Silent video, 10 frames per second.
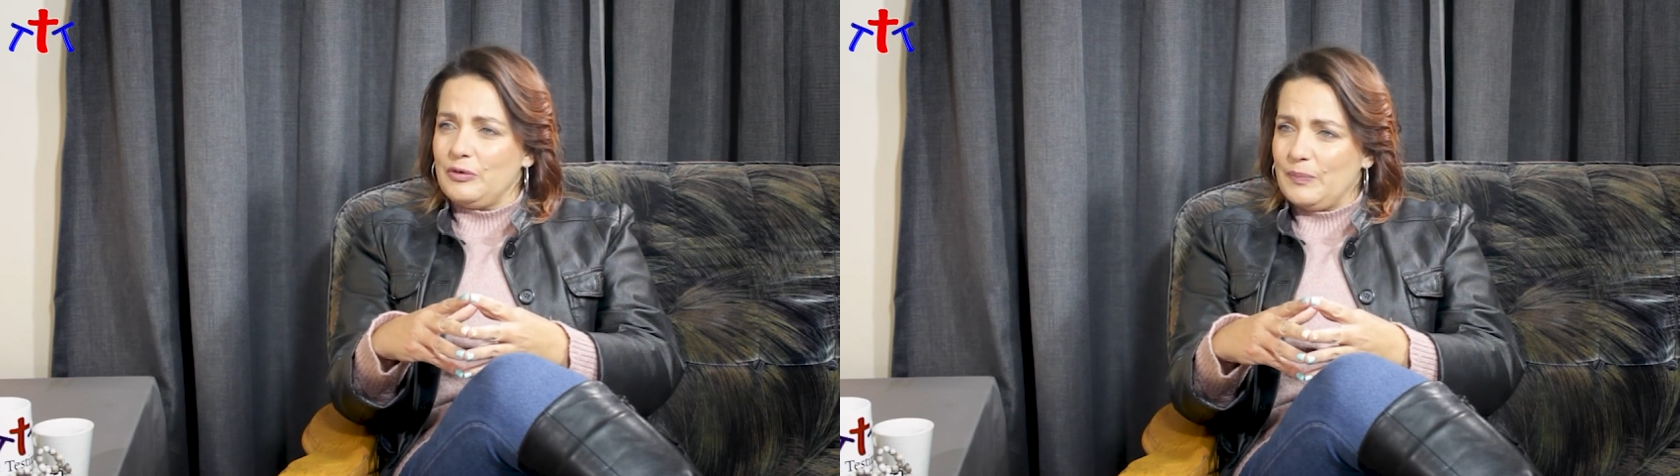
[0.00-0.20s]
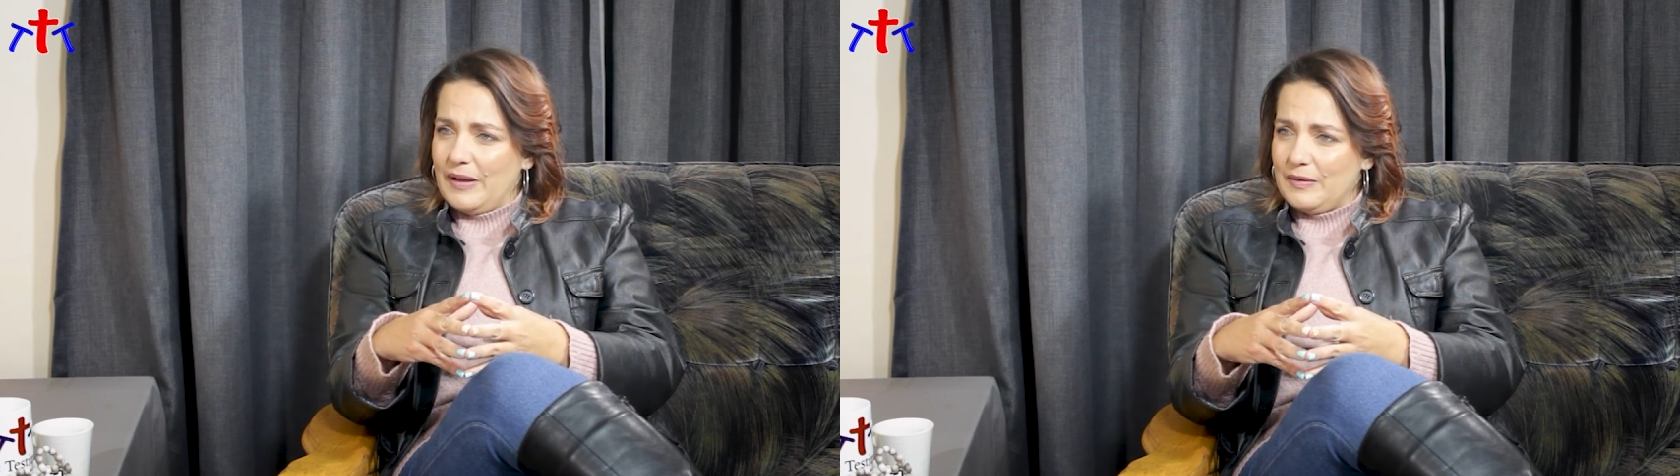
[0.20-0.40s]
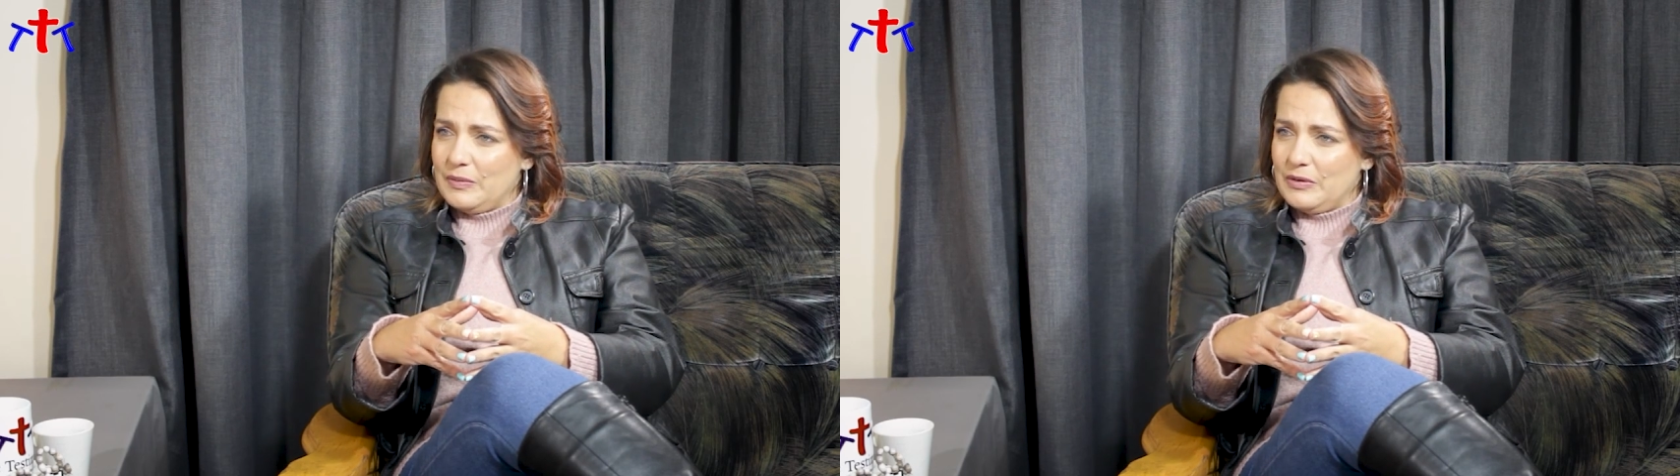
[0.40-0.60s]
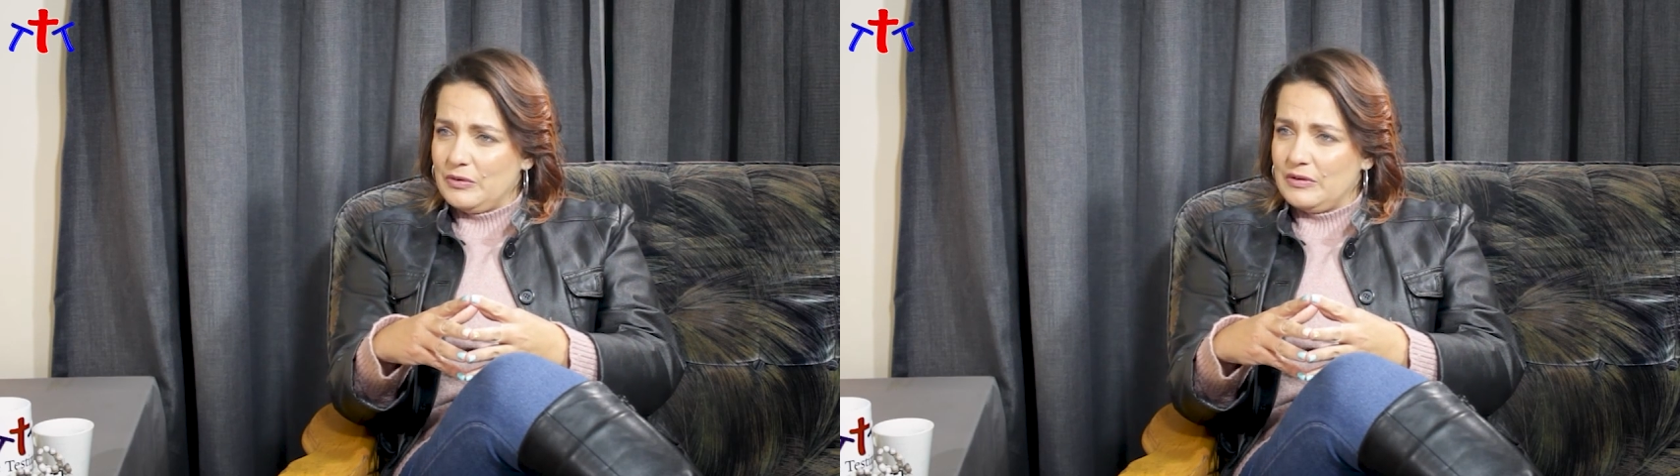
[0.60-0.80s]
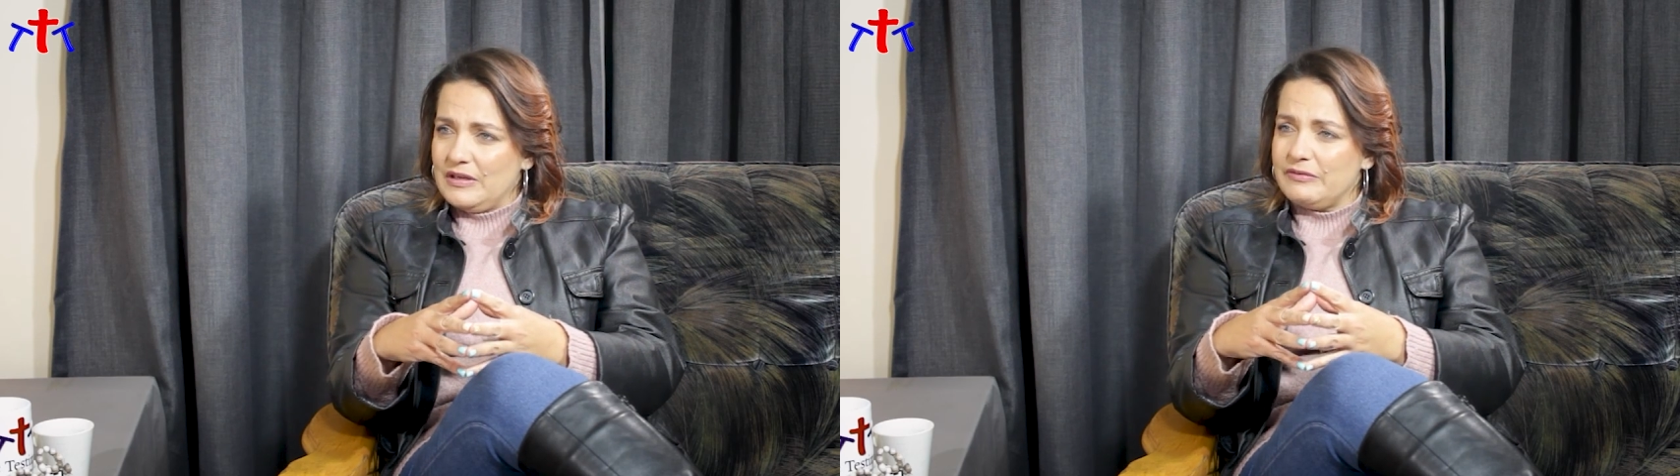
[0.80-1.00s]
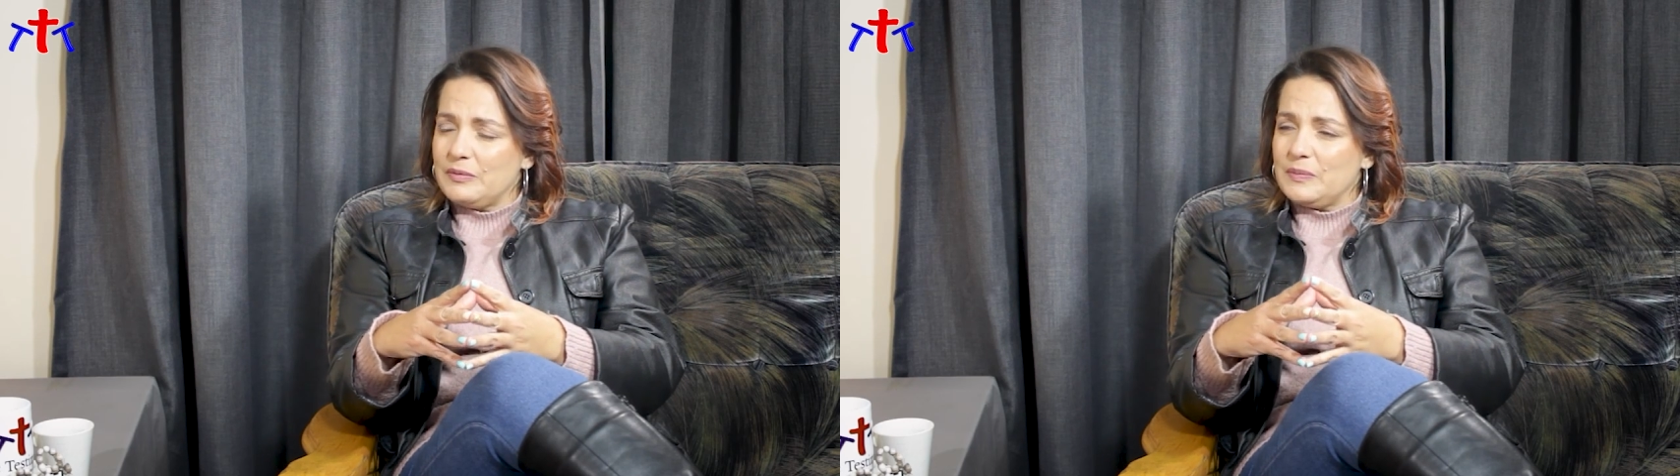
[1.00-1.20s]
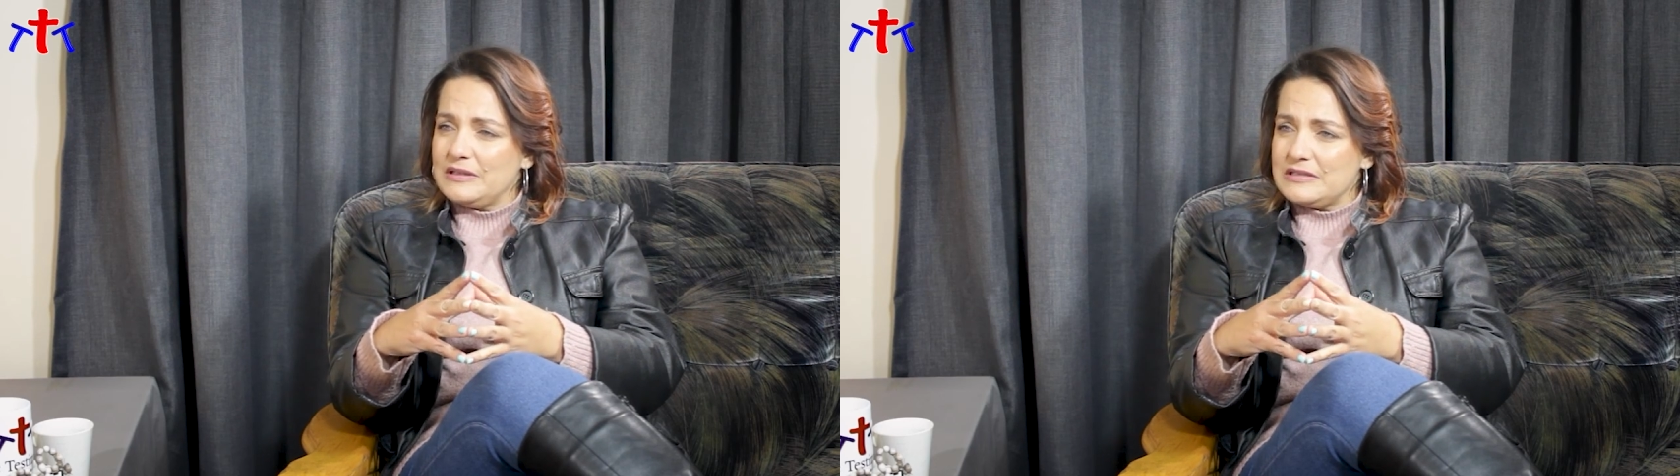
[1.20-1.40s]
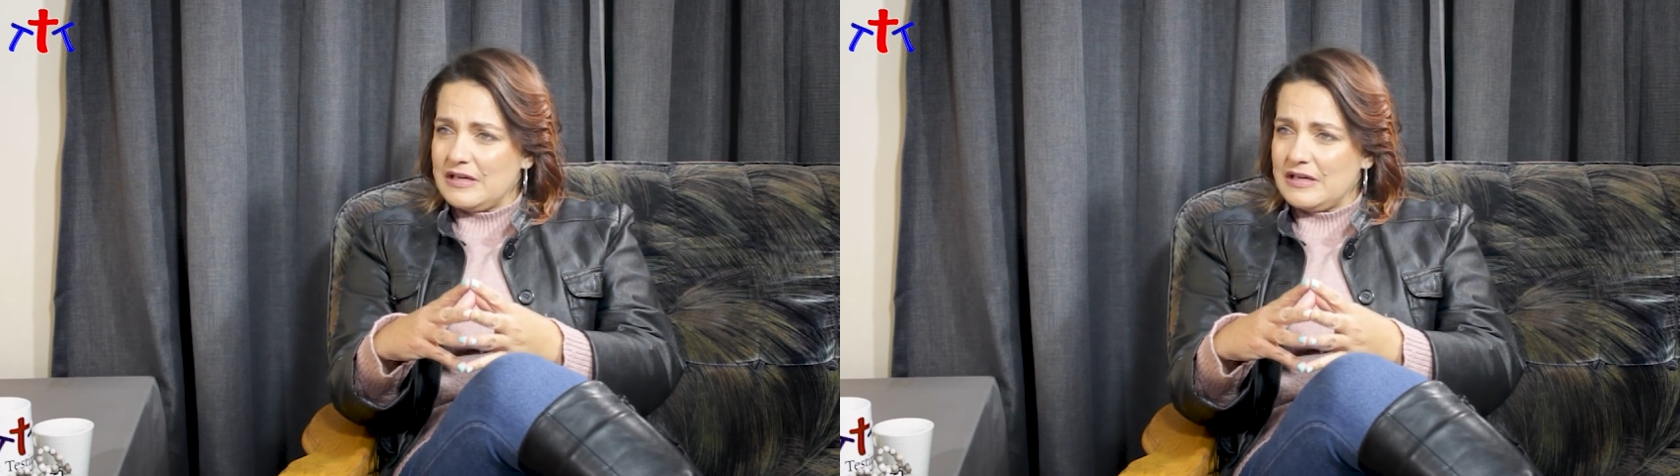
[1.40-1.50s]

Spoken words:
new baby who'd never been